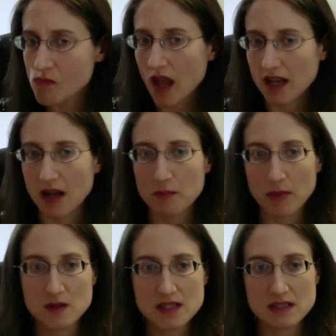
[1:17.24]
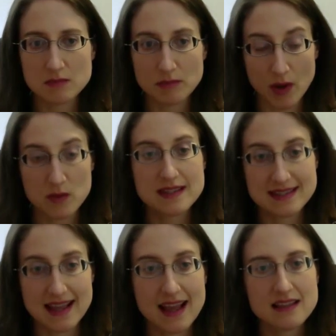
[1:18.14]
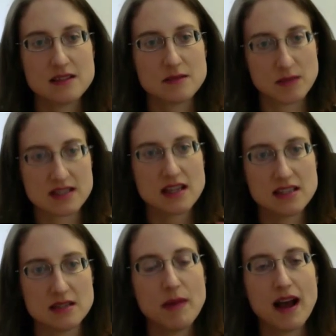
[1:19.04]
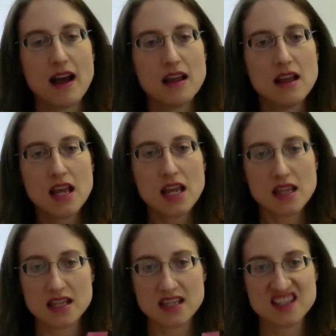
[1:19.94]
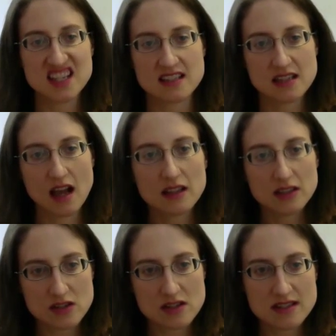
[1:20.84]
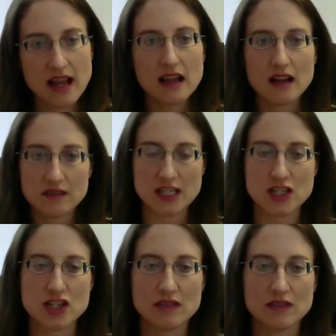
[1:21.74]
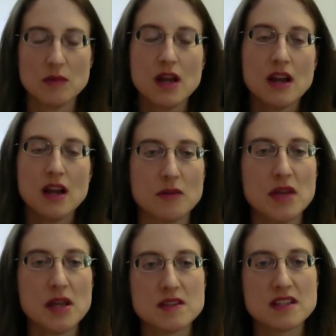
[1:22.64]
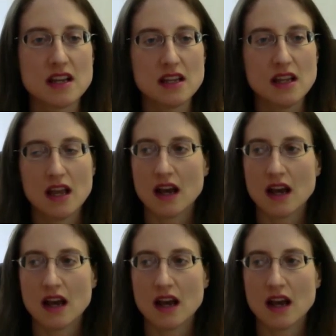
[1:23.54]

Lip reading: got both sets because I did buy the 6-color set of each of them from Amazon.